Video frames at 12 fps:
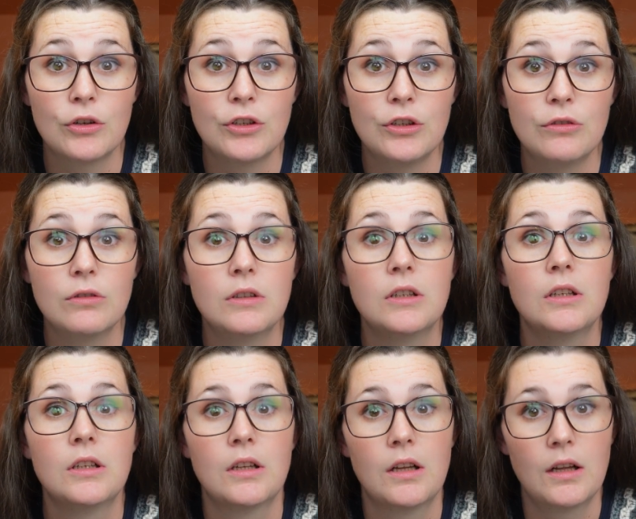you
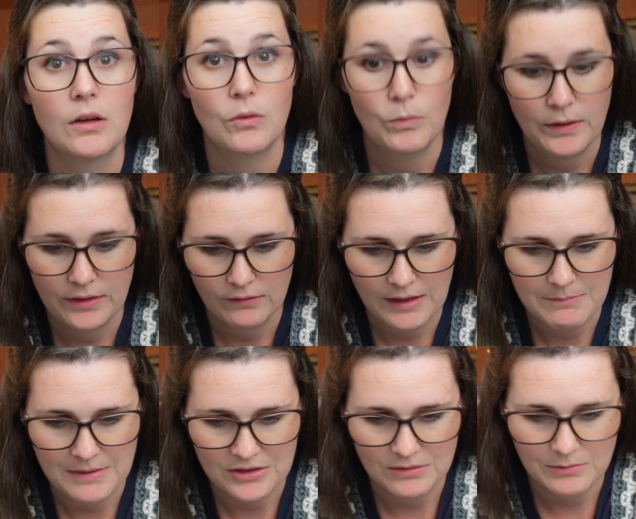with the right
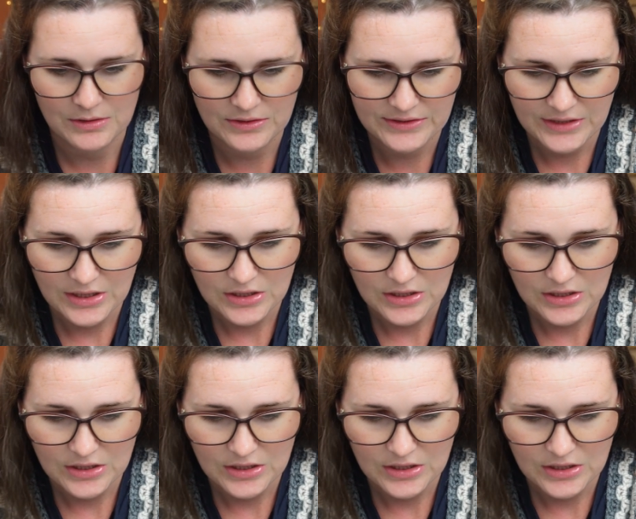measurements.